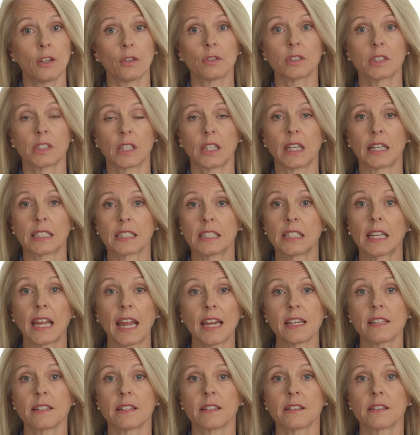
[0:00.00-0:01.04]
those selected
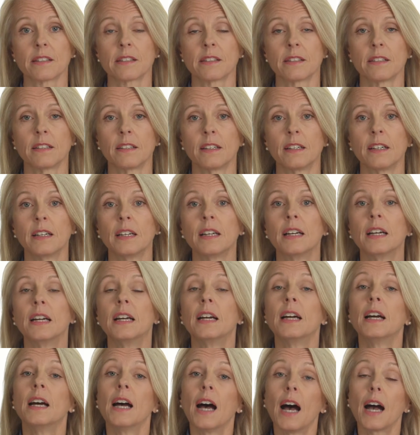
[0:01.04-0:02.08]
cases.
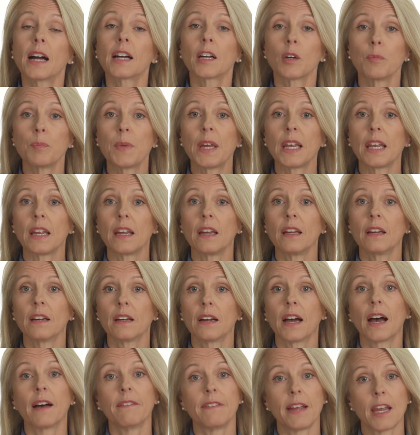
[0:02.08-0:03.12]
A committee
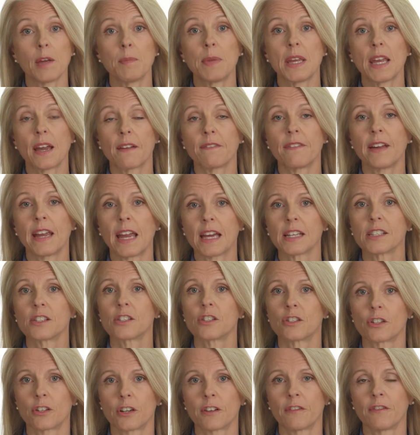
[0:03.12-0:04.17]
of ABFAS
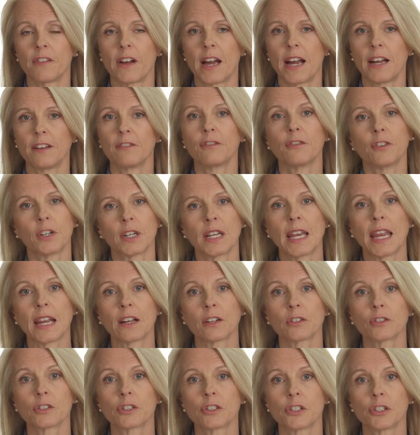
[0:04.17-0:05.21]
certified foot and
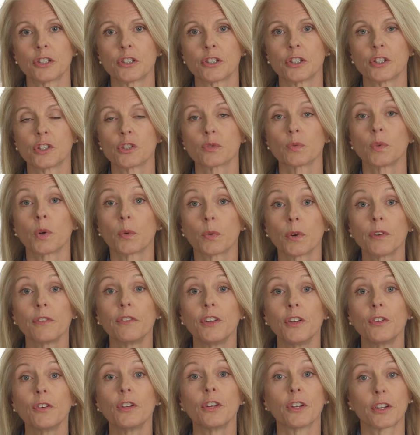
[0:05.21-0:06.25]
ankle surgeons will
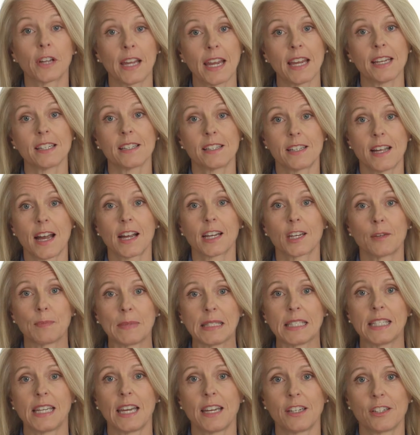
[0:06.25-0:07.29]
review your case
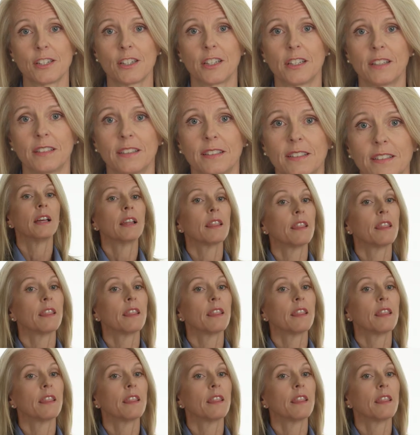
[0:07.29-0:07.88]
documentation.